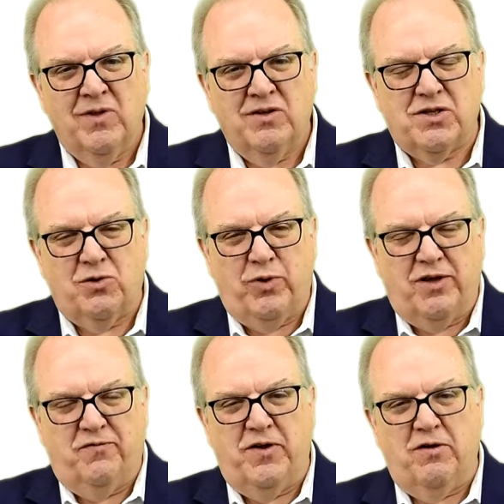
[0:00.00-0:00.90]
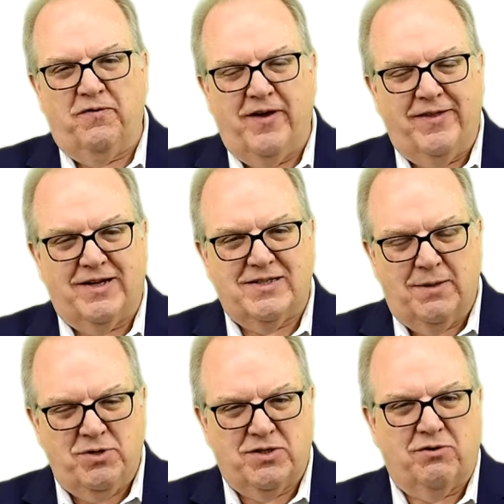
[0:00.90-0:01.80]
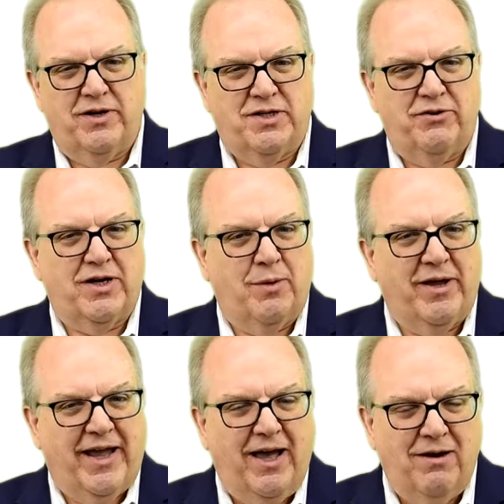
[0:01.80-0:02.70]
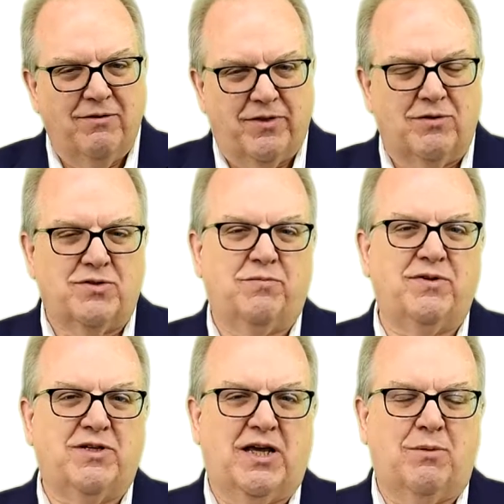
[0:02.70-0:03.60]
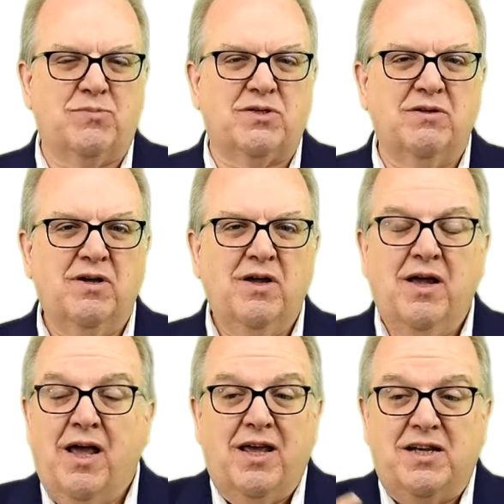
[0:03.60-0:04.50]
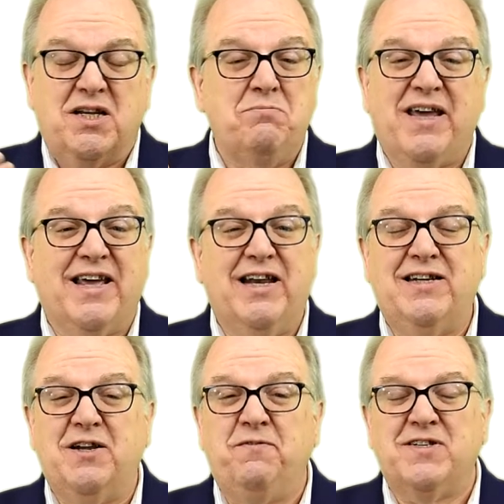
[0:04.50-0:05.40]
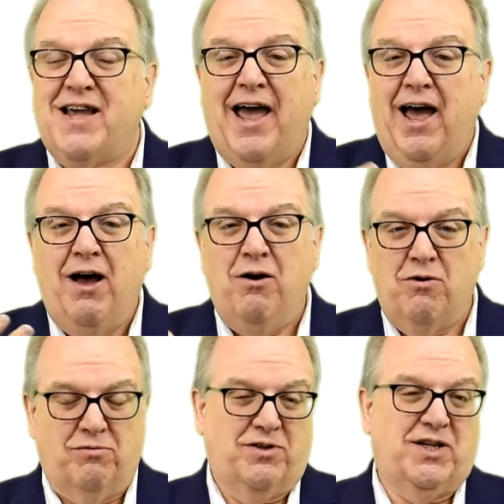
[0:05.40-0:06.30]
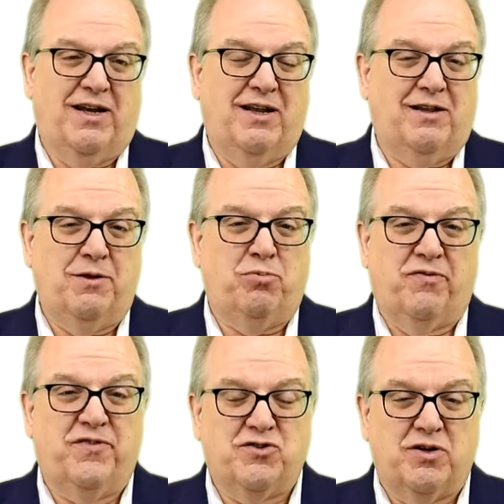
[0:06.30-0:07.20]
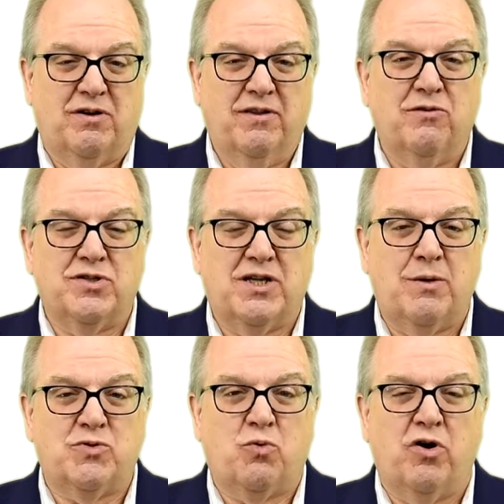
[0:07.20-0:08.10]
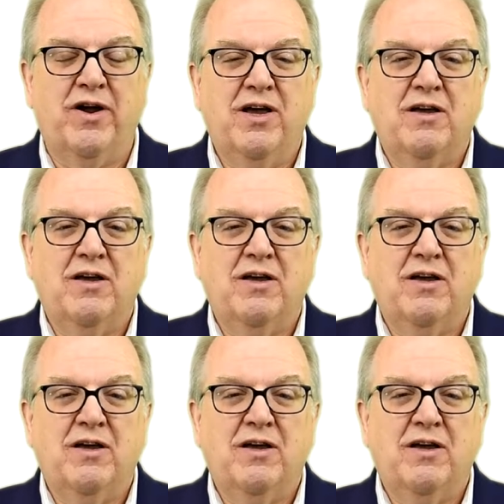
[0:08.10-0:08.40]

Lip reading: so that we could verify the acceptance criteria coming out of those teams, it didn't make any difference how technically proficient those teams were.